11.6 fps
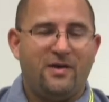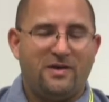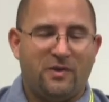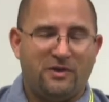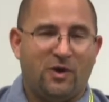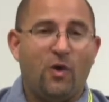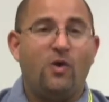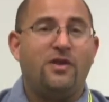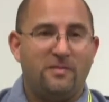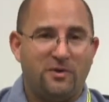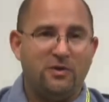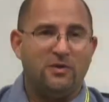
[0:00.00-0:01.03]
what to, what to hold
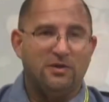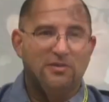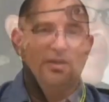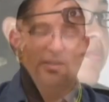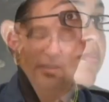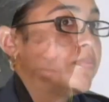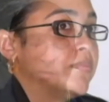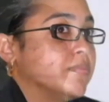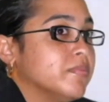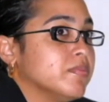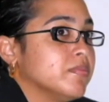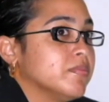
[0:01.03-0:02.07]
them to. So I think that's why
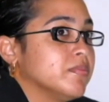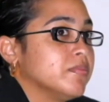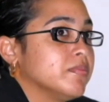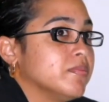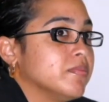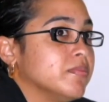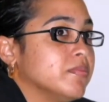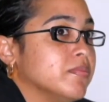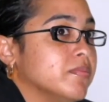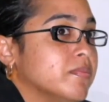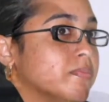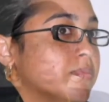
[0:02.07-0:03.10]
it's important.
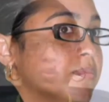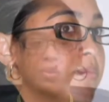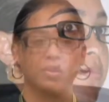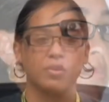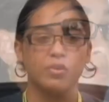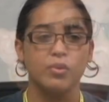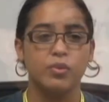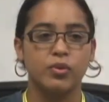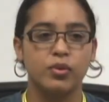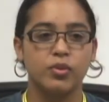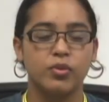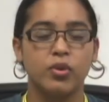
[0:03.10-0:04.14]
Well,
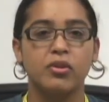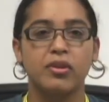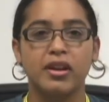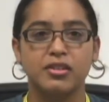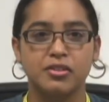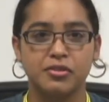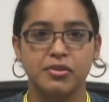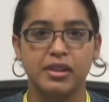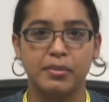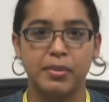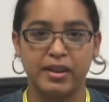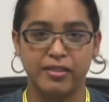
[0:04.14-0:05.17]
Rotaractors
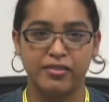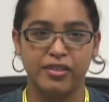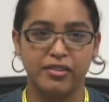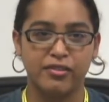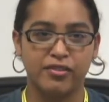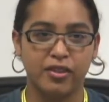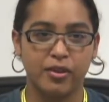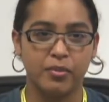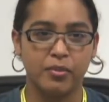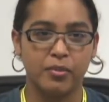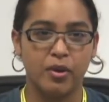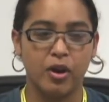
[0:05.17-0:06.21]
really benefit from
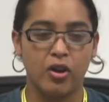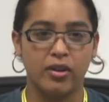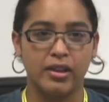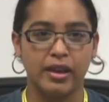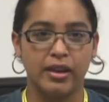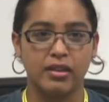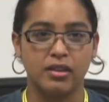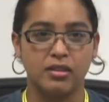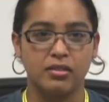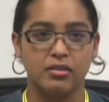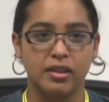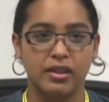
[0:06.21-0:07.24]
RLI in
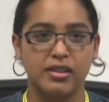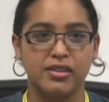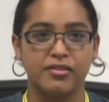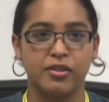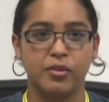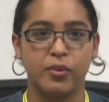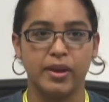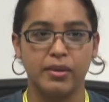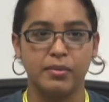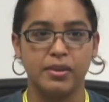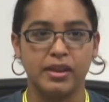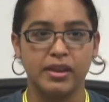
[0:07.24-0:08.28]
a in a different way
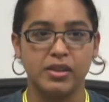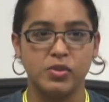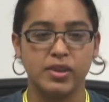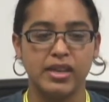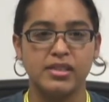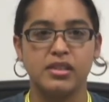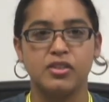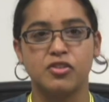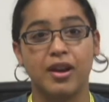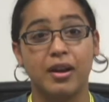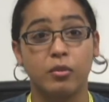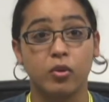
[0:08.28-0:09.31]
because we get to
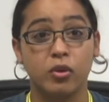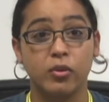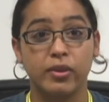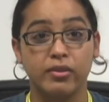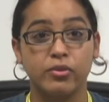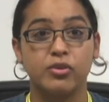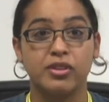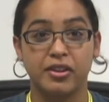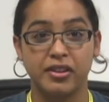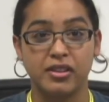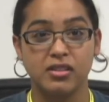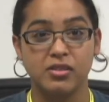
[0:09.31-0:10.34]
interact more with
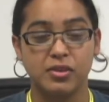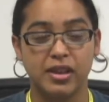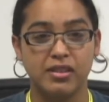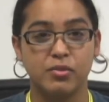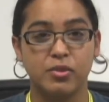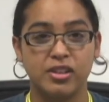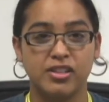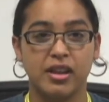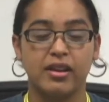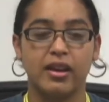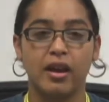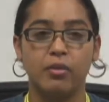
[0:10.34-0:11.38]
Rotarians. We get to bridge
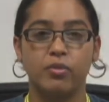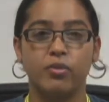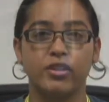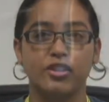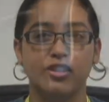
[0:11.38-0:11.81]
that gap, which